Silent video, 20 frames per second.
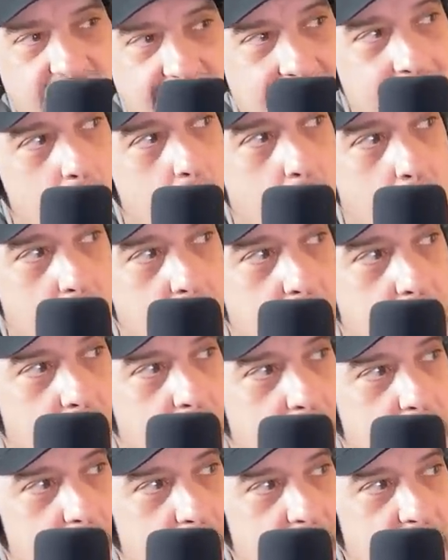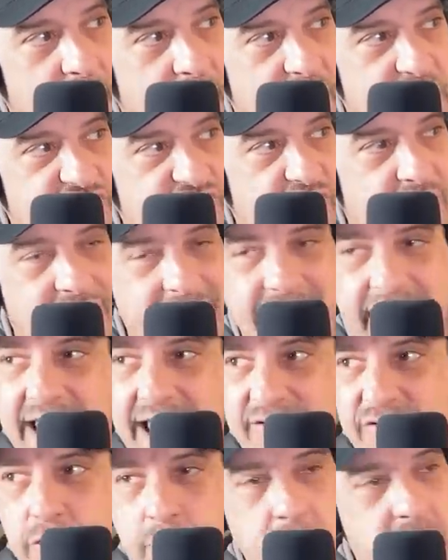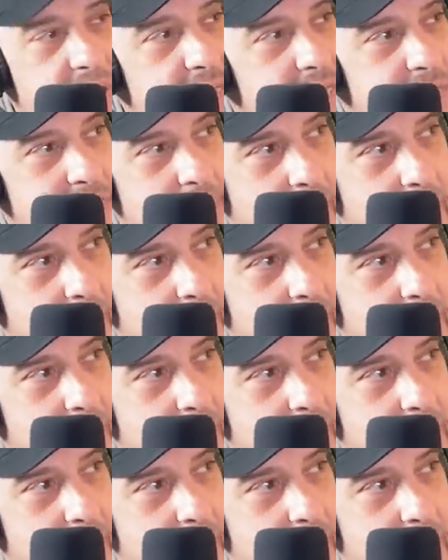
81 and trying to get everybody in